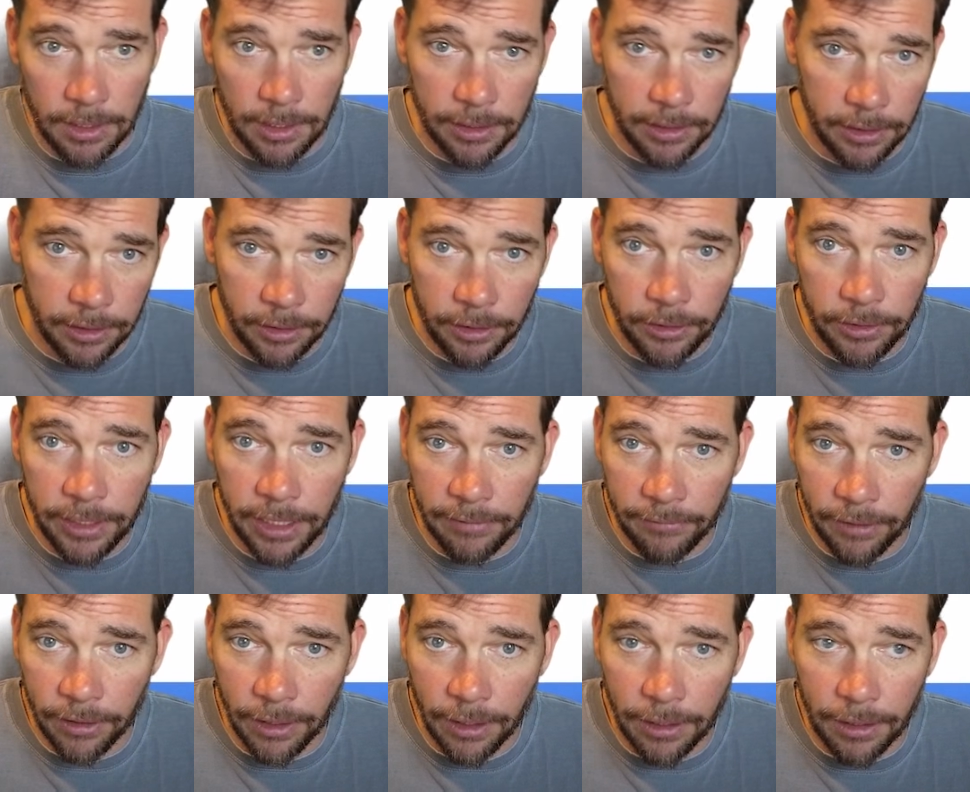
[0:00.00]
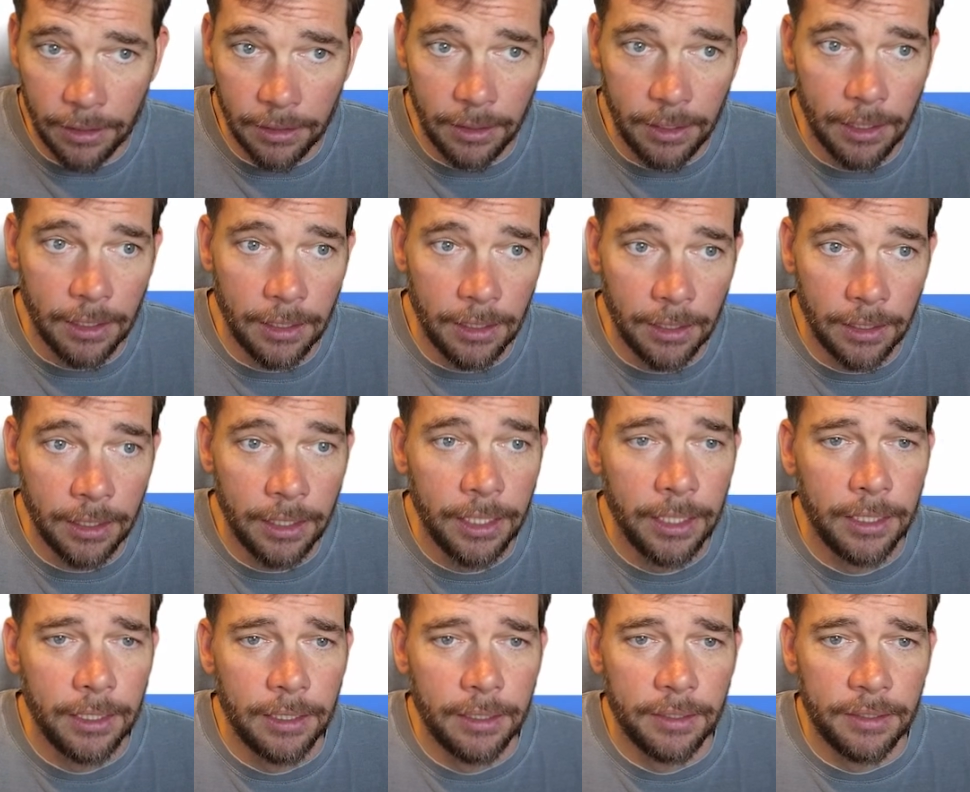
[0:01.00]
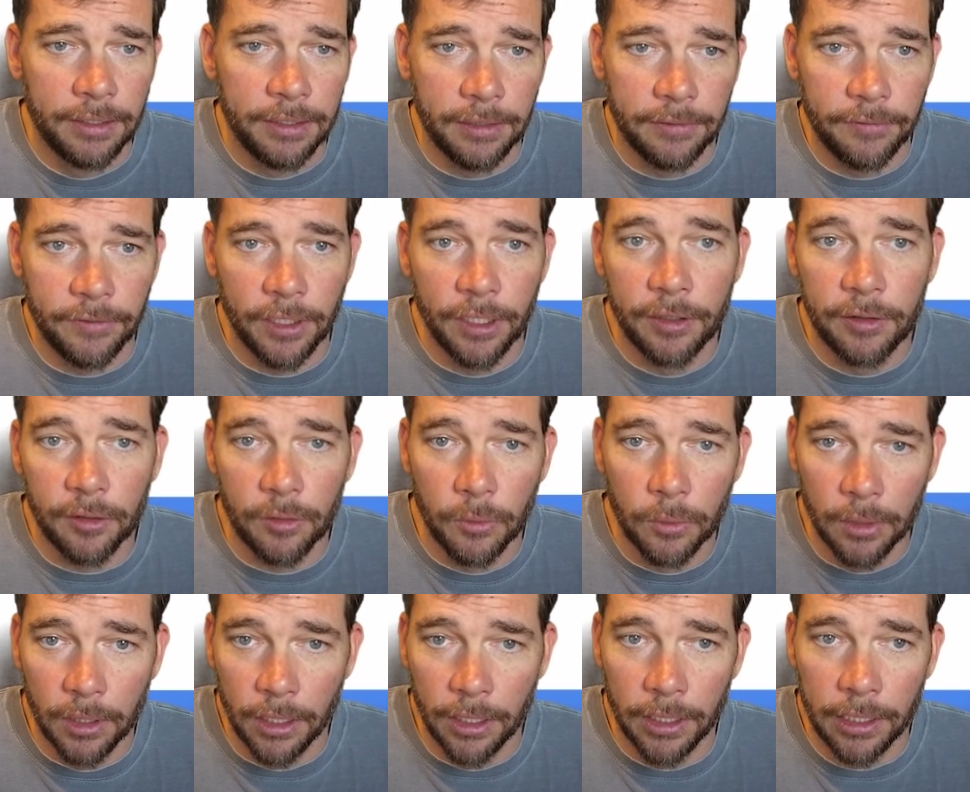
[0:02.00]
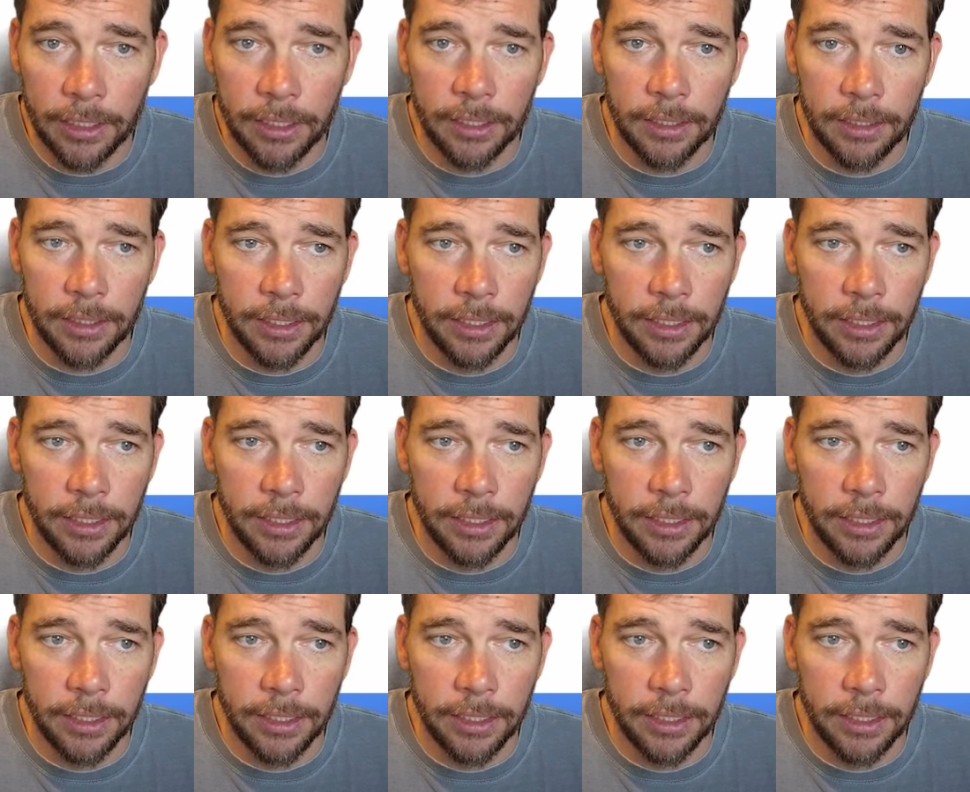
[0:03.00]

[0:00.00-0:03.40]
I'm going to do Denver to Hong Kong, see if this will work.